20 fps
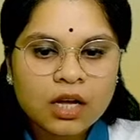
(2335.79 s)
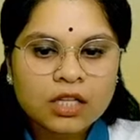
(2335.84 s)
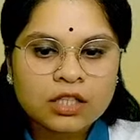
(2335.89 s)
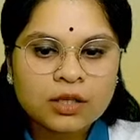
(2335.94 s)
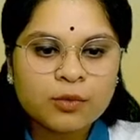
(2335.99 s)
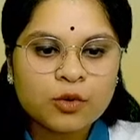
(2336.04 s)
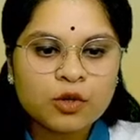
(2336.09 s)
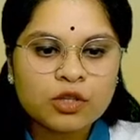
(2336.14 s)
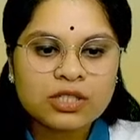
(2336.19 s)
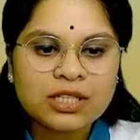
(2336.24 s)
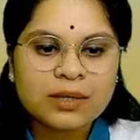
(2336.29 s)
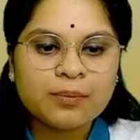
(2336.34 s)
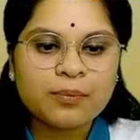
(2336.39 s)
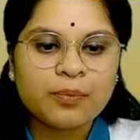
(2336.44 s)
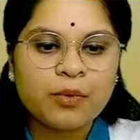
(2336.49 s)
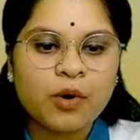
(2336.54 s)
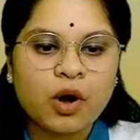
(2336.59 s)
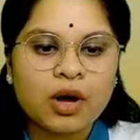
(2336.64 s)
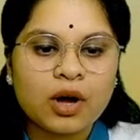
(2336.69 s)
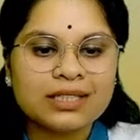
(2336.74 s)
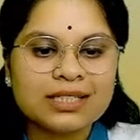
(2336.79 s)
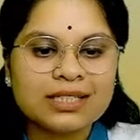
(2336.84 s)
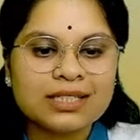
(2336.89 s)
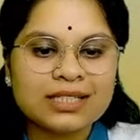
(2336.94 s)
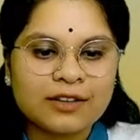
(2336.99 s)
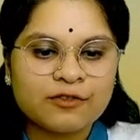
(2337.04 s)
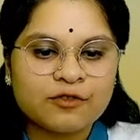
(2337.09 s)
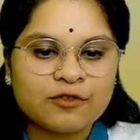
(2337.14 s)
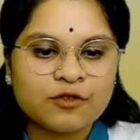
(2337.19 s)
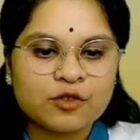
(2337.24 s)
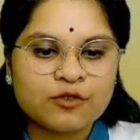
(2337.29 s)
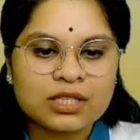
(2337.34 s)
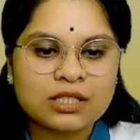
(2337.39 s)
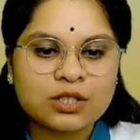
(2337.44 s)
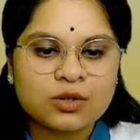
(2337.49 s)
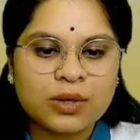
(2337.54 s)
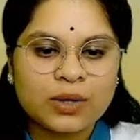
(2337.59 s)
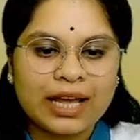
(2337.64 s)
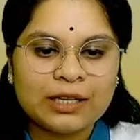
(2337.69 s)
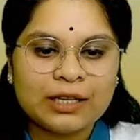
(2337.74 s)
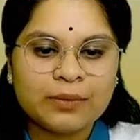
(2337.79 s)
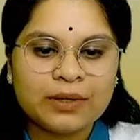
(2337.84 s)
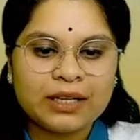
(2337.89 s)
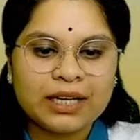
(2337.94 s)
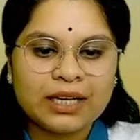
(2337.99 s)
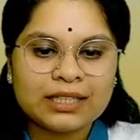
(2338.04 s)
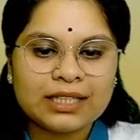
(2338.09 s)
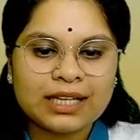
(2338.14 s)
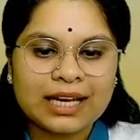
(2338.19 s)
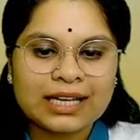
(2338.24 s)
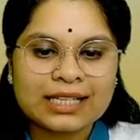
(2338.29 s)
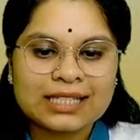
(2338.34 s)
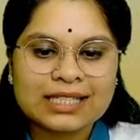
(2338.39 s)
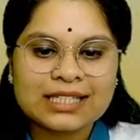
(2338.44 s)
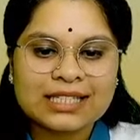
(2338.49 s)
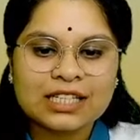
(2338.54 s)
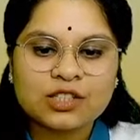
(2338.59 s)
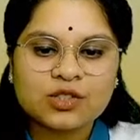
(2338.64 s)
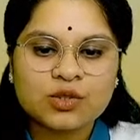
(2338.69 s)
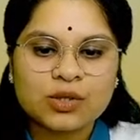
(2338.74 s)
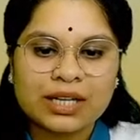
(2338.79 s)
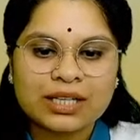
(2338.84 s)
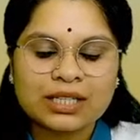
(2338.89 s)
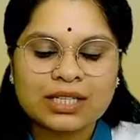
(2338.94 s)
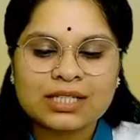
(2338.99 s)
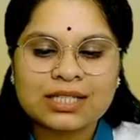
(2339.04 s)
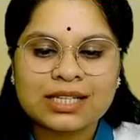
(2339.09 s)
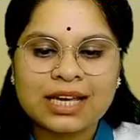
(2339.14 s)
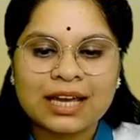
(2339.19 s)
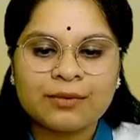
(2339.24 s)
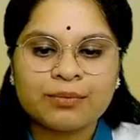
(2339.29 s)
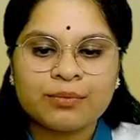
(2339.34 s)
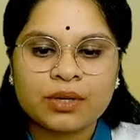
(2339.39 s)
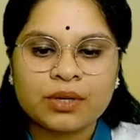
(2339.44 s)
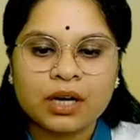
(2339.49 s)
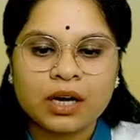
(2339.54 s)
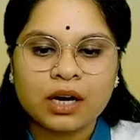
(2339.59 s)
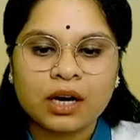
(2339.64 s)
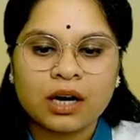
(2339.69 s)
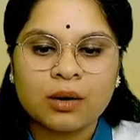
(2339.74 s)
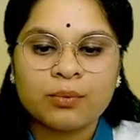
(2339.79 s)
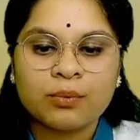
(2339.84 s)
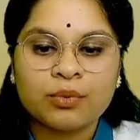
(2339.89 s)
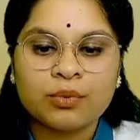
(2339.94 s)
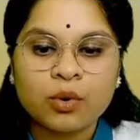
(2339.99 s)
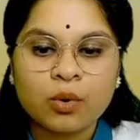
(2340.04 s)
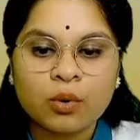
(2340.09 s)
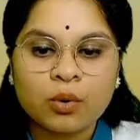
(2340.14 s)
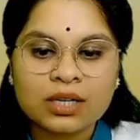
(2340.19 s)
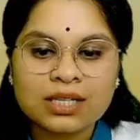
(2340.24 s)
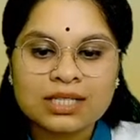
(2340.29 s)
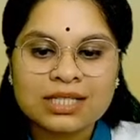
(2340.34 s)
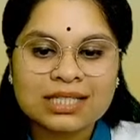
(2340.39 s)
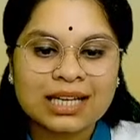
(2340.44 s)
The most important step was to eliminate the existing traders and brokers